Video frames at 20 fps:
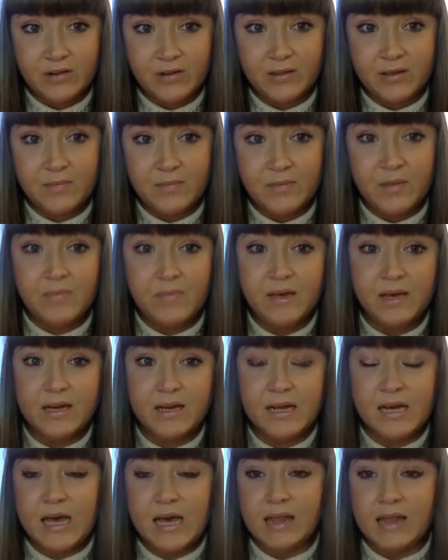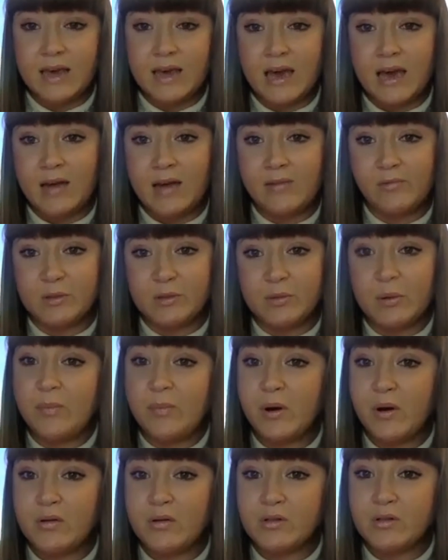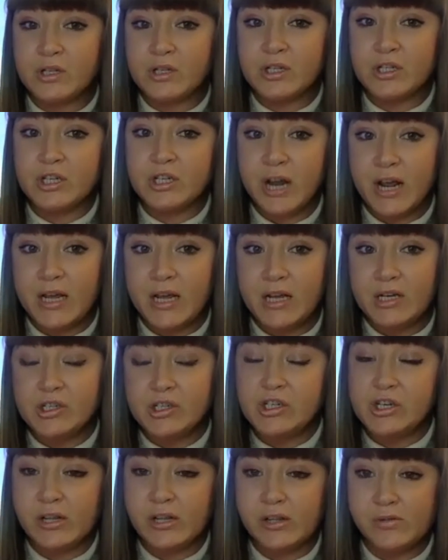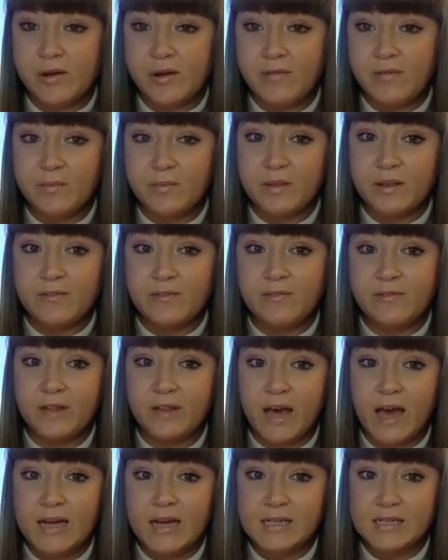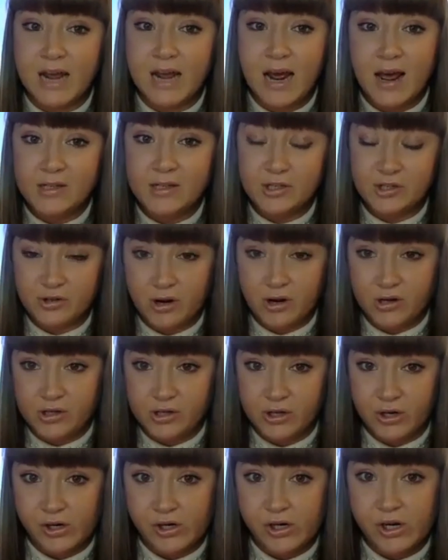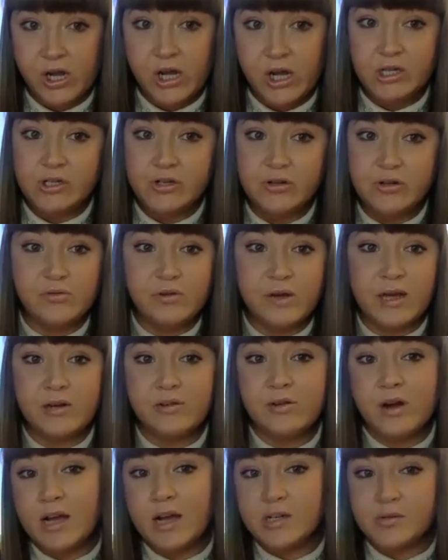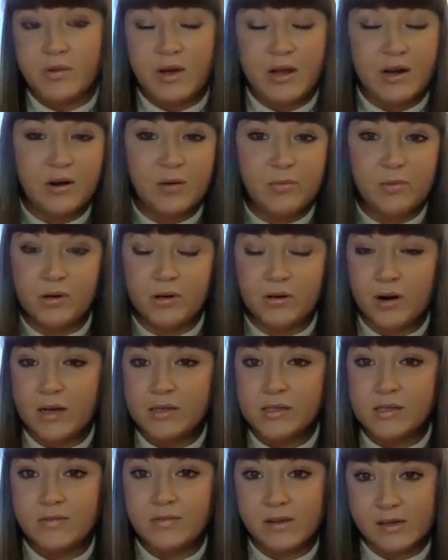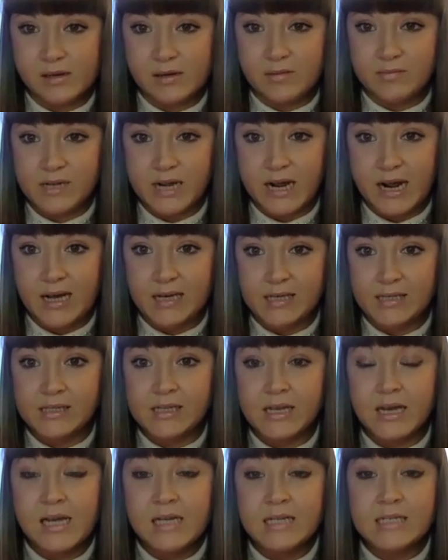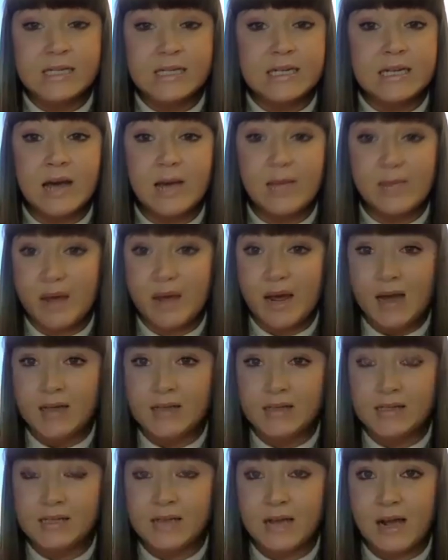The amendment that was proposed to change Illinois from the flat tax structure to a graduated or progressive income tax did not pass,